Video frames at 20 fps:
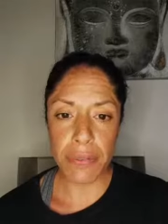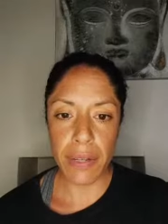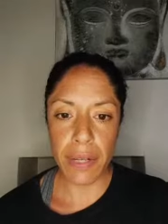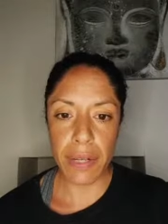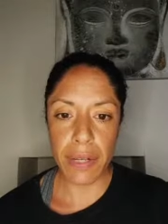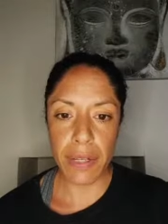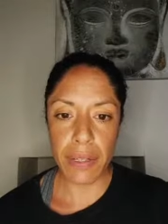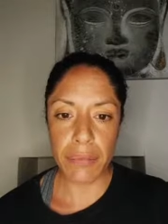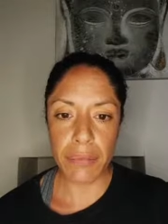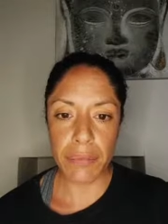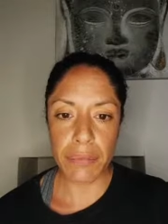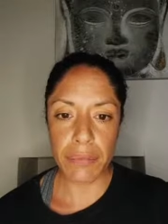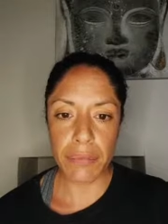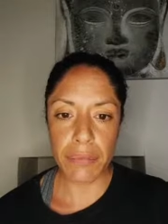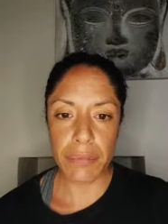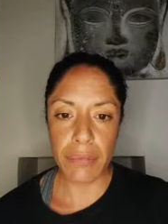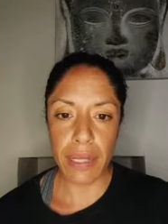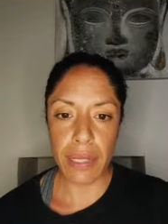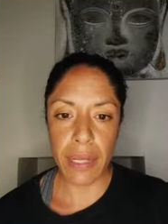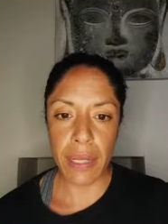uh,
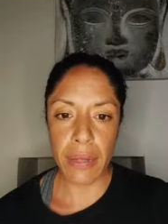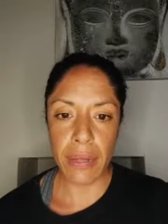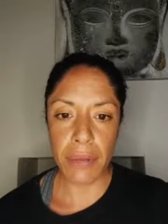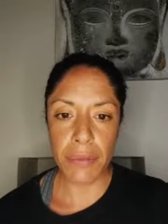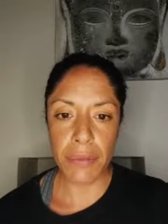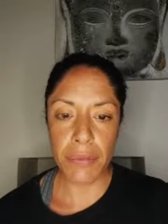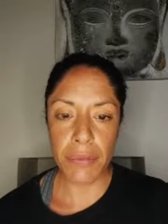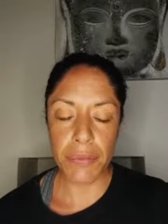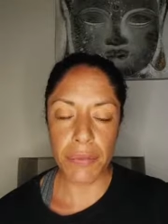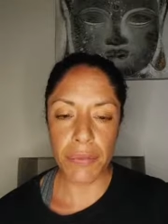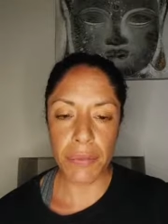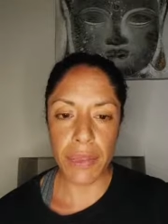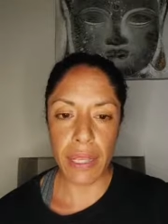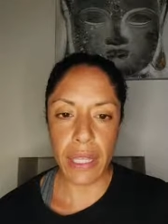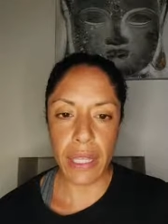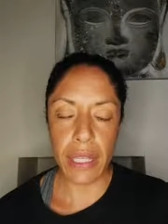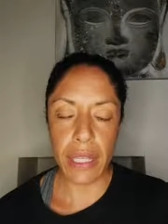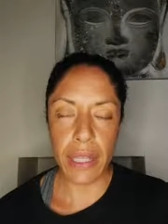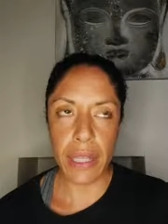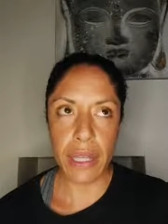out of
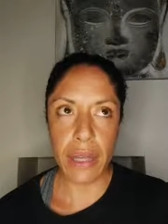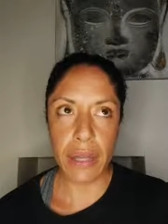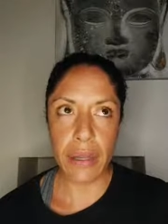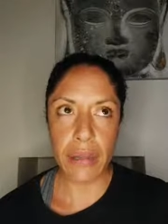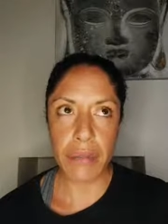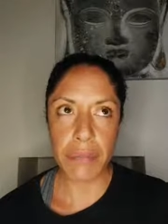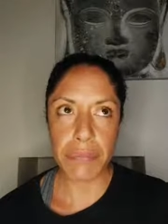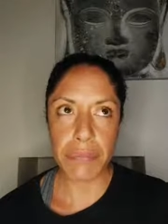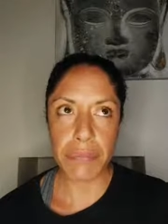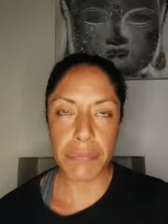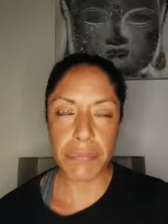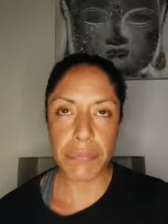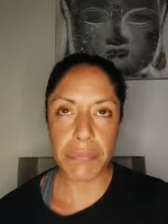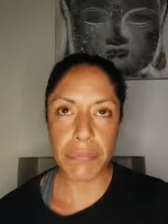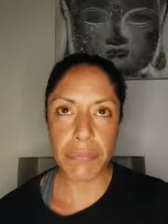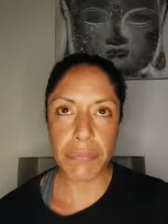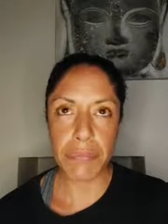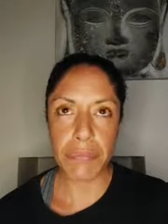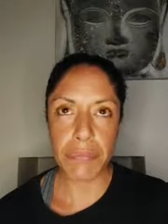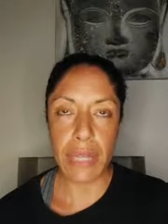the, um,
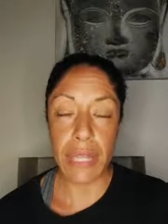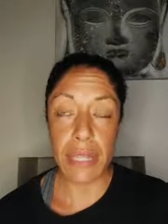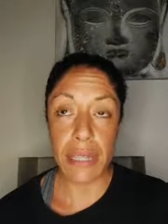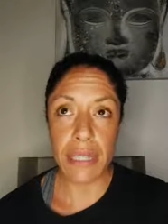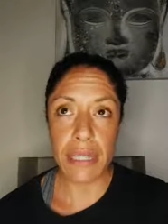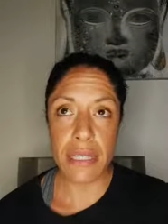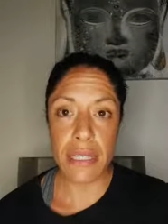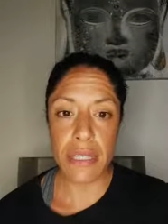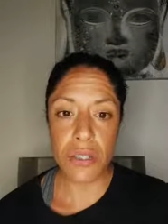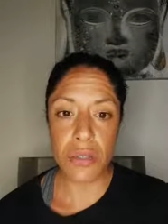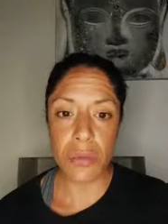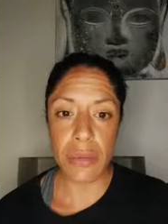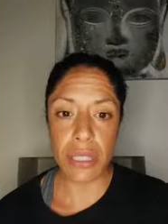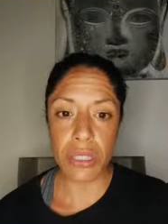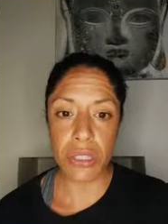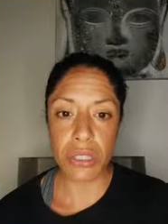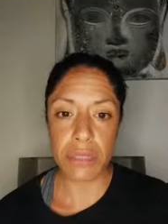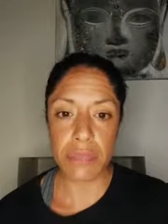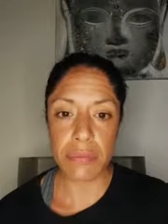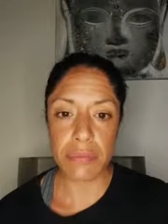the
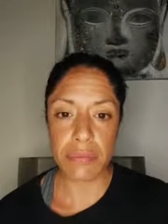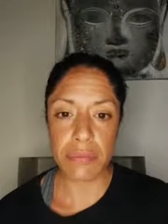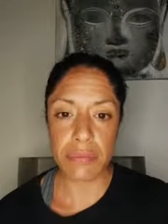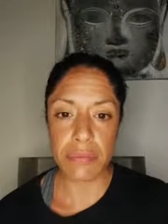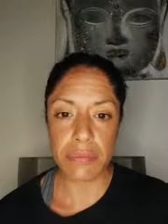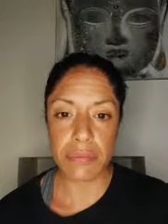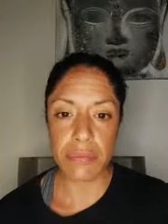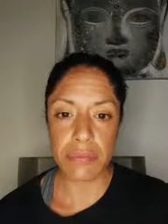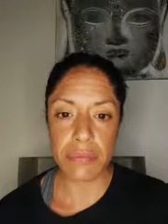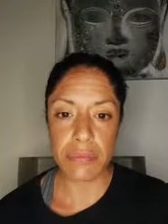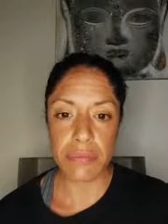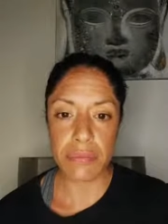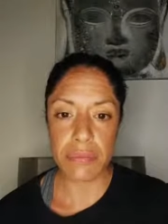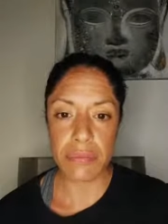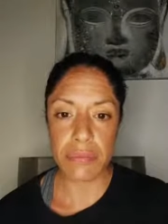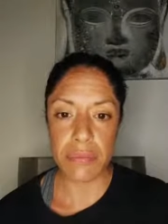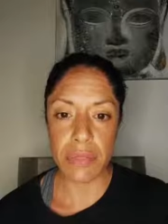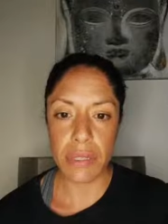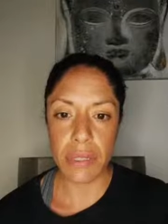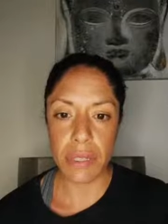situation,
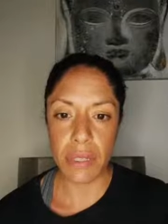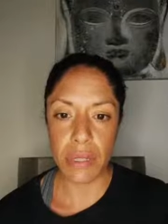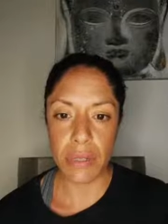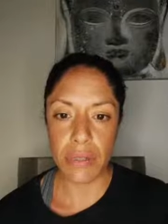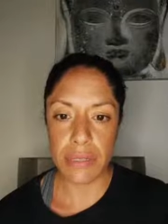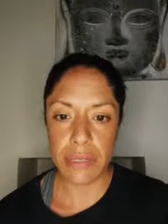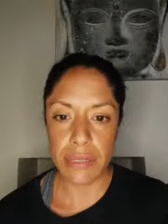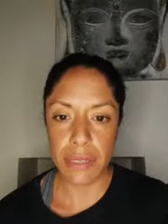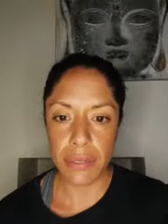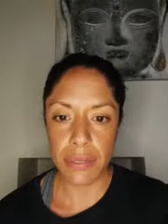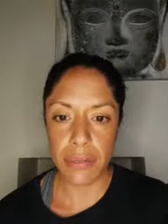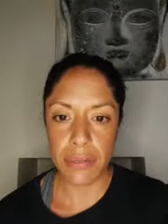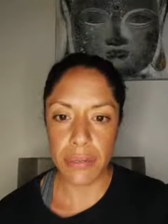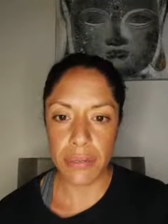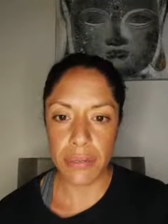a lot of stuff.